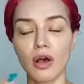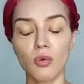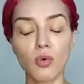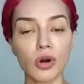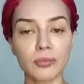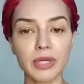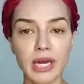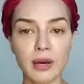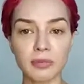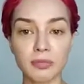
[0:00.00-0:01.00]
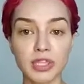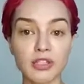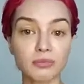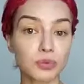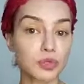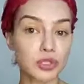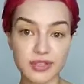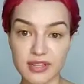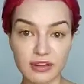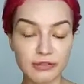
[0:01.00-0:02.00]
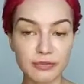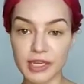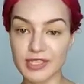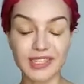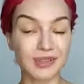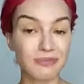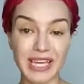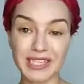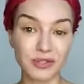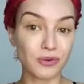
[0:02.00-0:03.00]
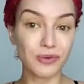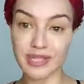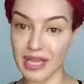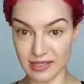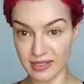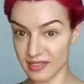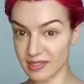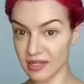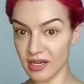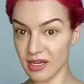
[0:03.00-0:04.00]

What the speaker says: warming up, but don't push yourself, because it makes no sense.